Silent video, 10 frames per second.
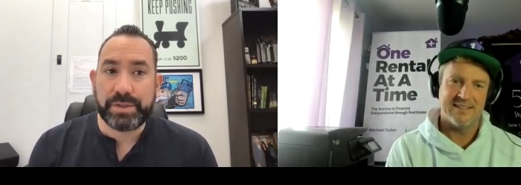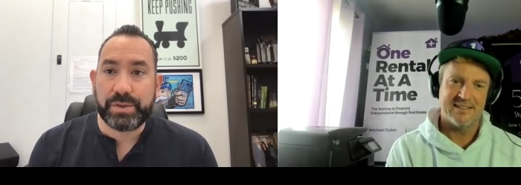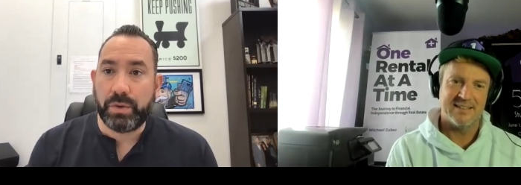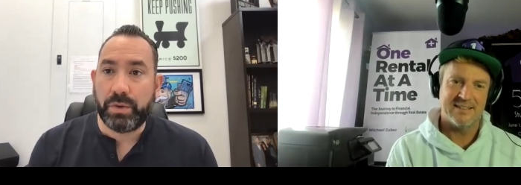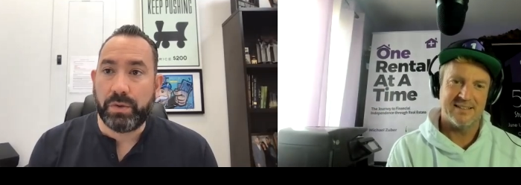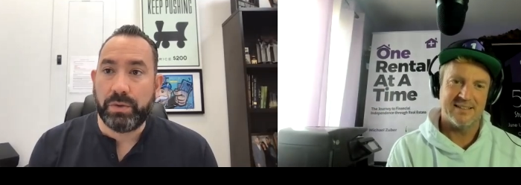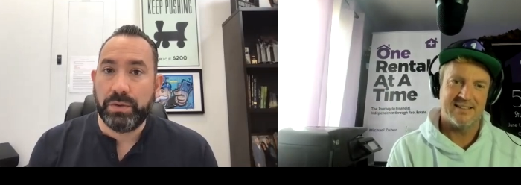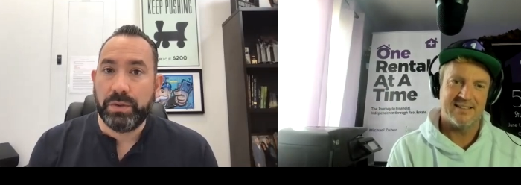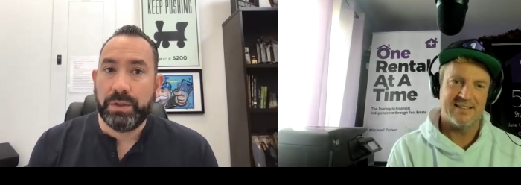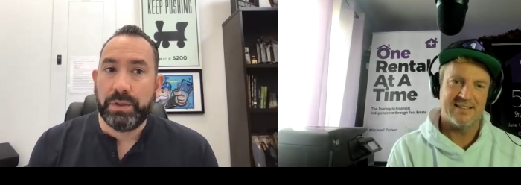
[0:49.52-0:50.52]
Speaker 1: his soul.
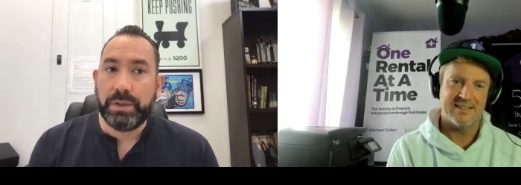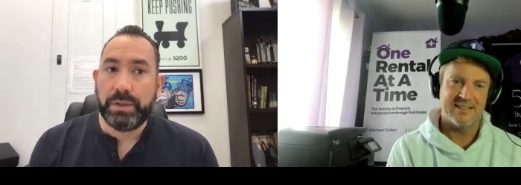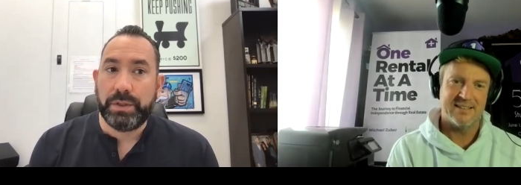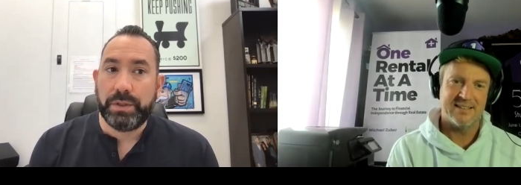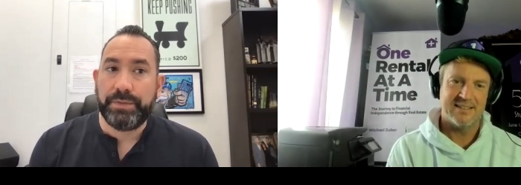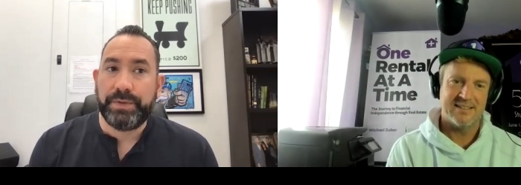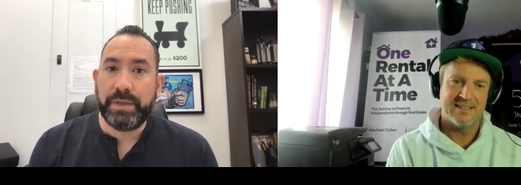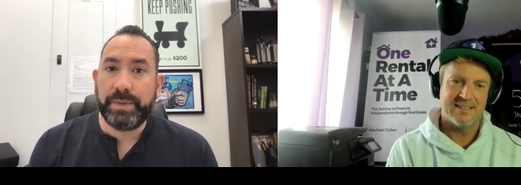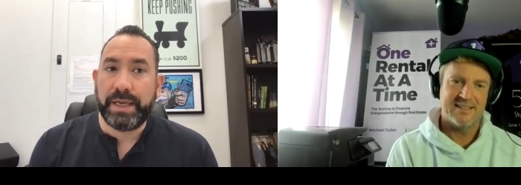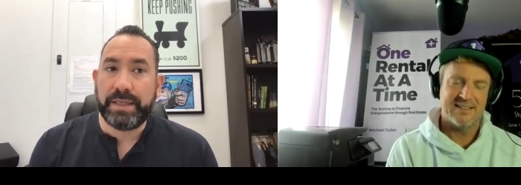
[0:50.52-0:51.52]
If
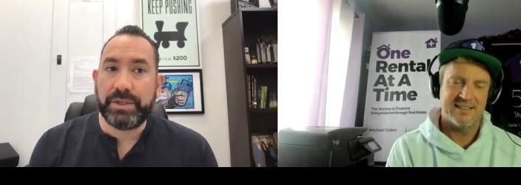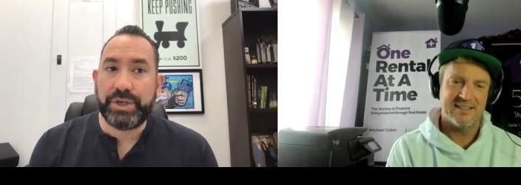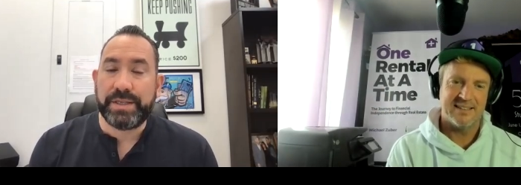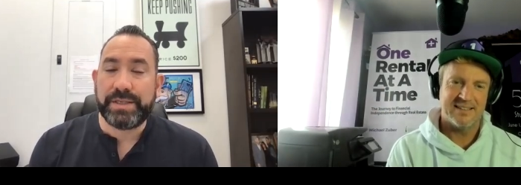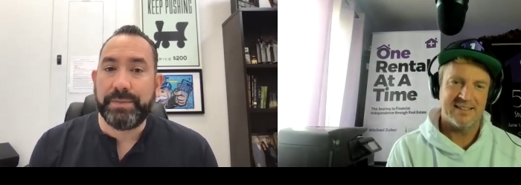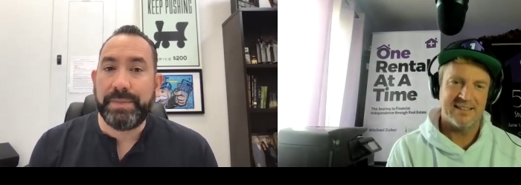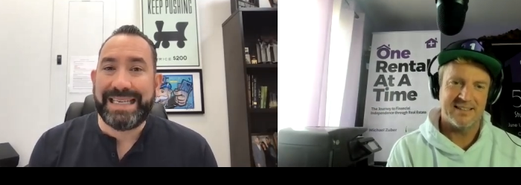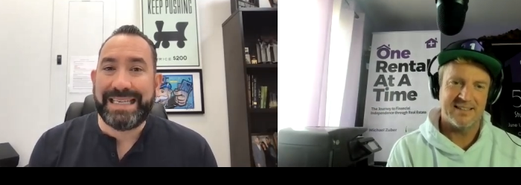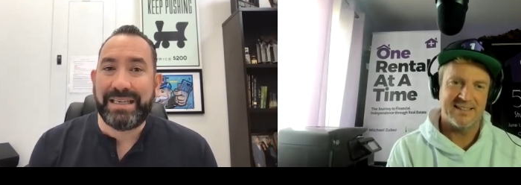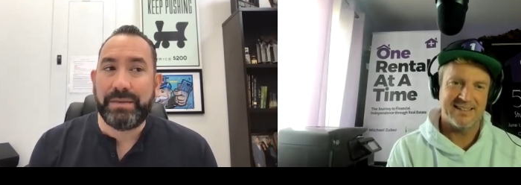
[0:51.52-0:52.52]
anybody had the chance to
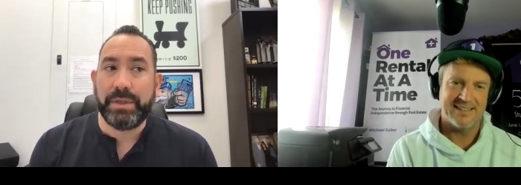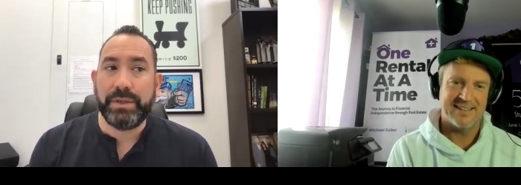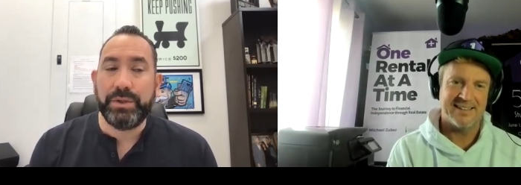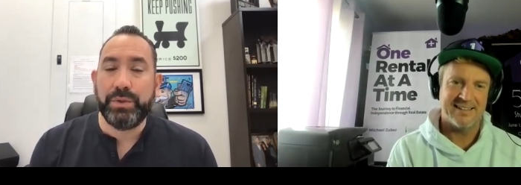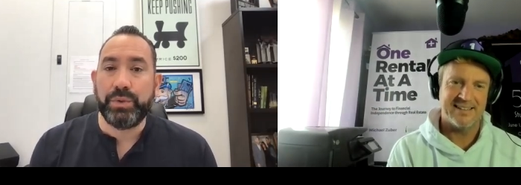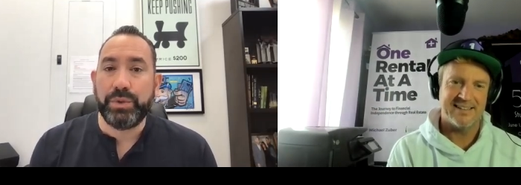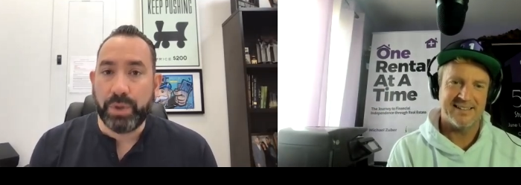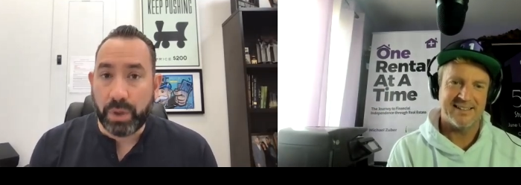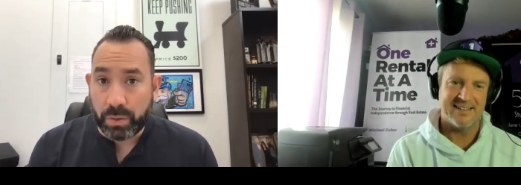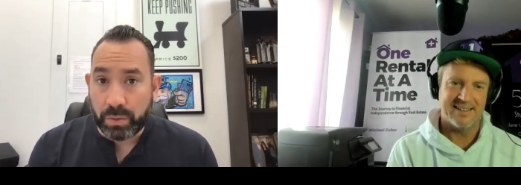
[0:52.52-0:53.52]
meet him, you would
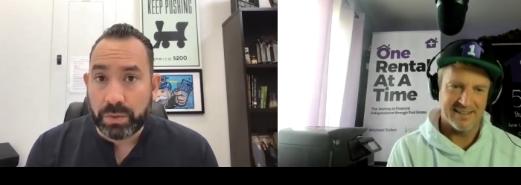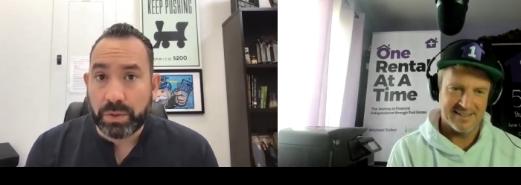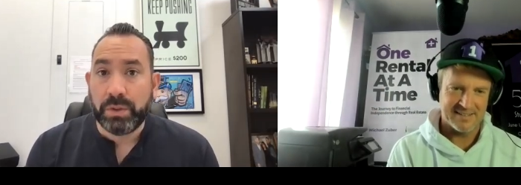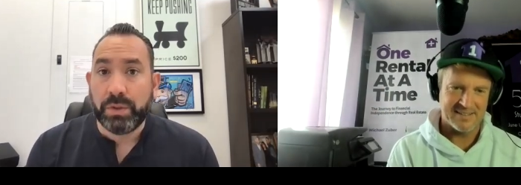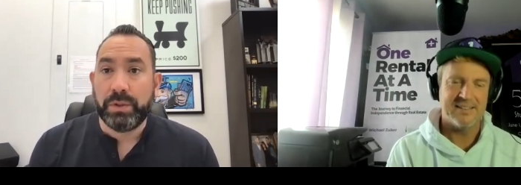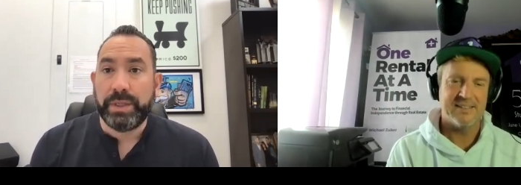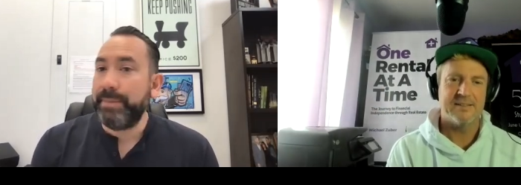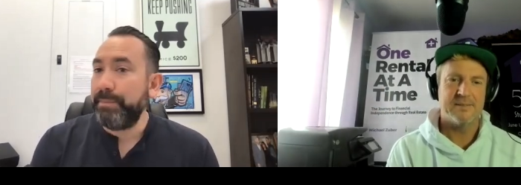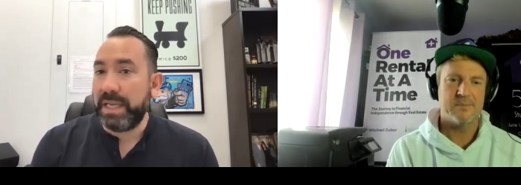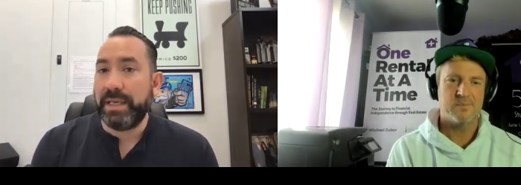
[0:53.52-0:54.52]
know
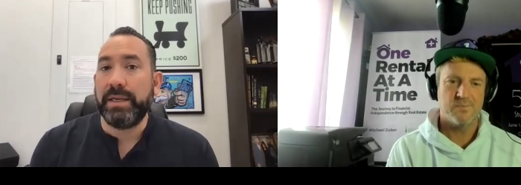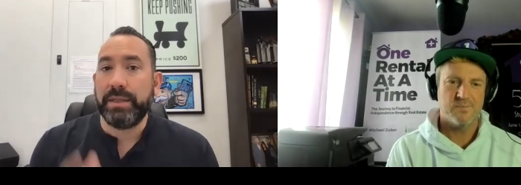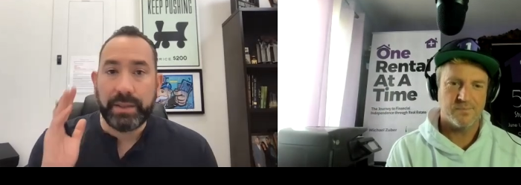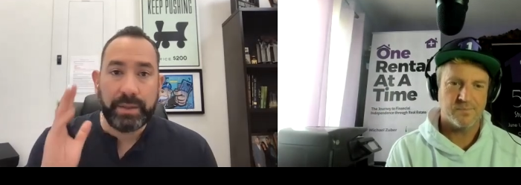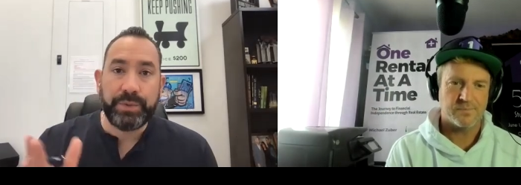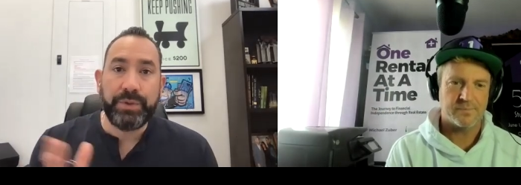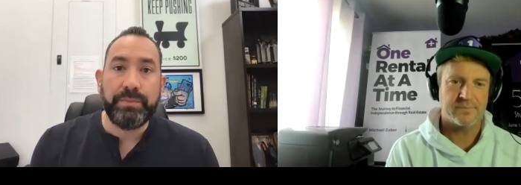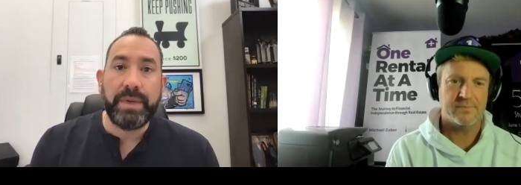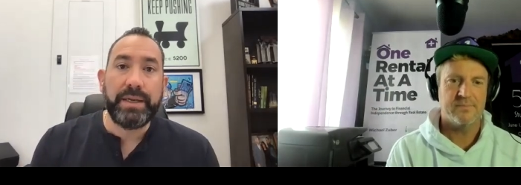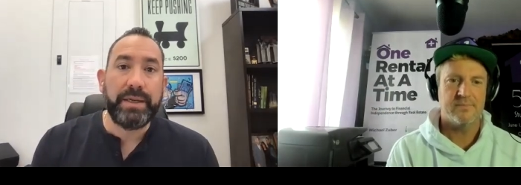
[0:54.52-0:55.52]
immediately when
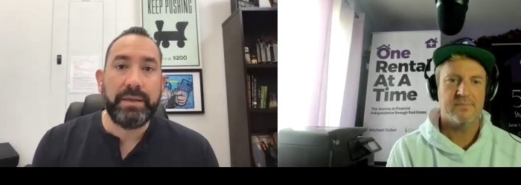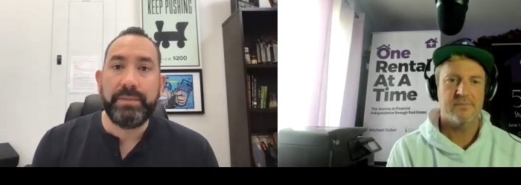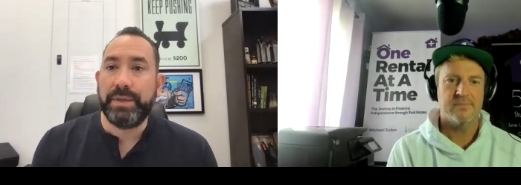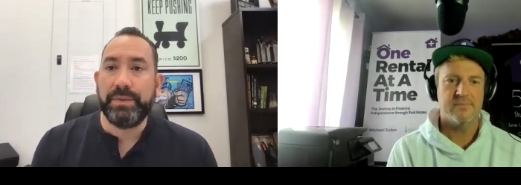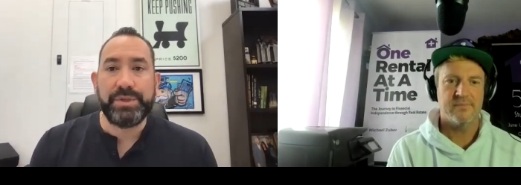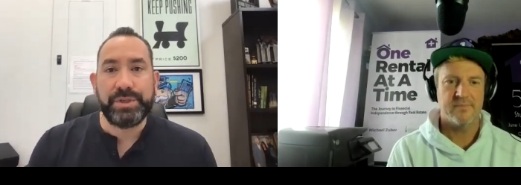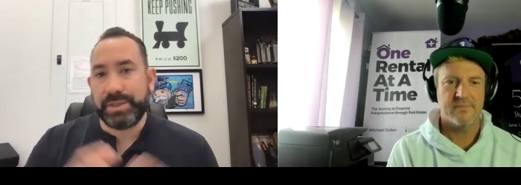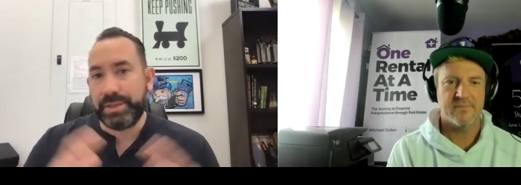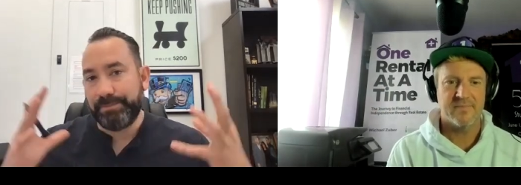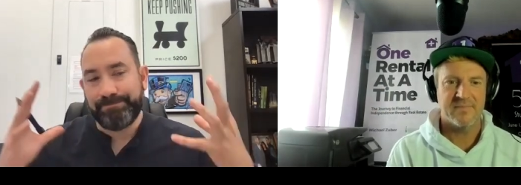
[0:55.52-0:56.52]
you met him, he was
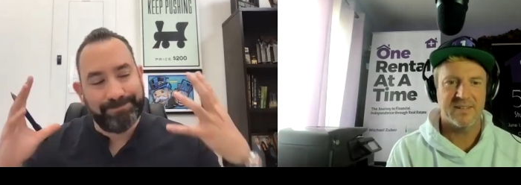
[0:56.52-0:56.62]
just a,